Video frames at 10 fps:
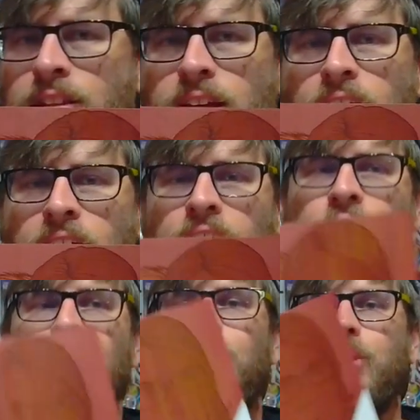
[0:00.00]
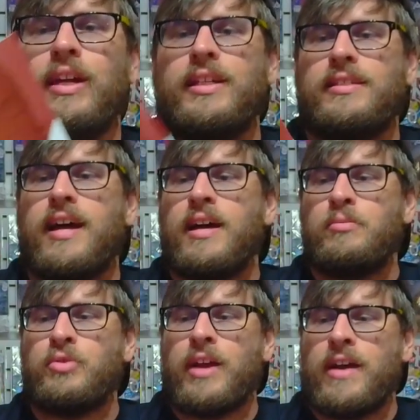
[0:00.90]
the guy who created time
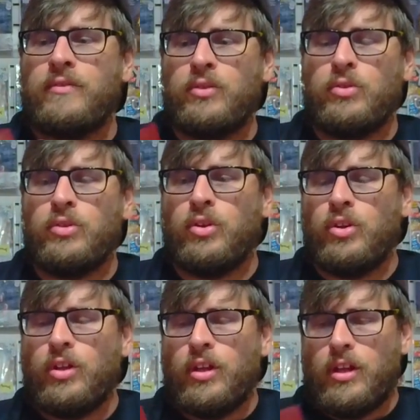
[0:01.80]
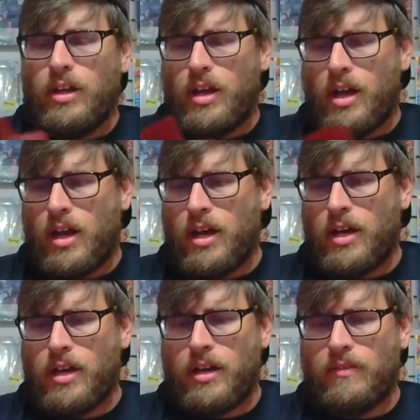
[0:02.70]
travel
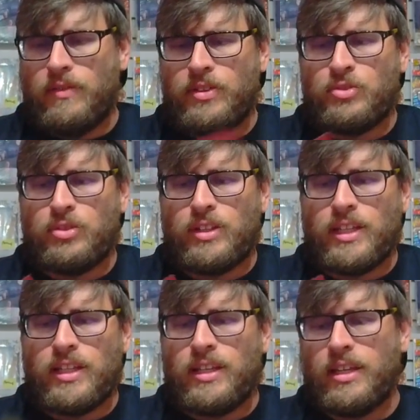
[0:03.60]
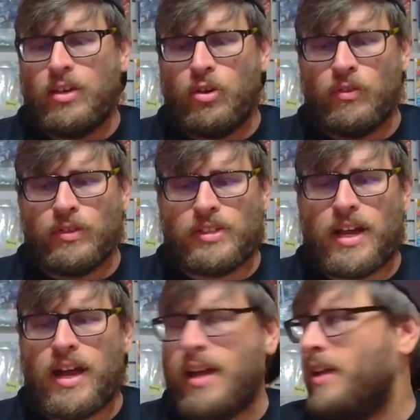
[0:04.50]
eventually, over
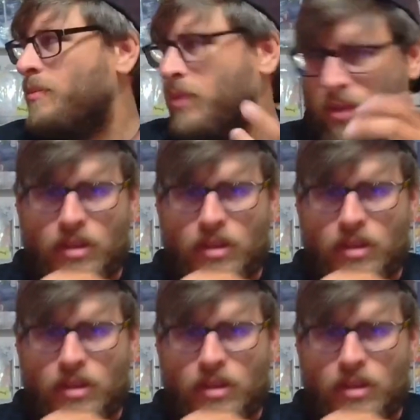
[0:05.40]
time,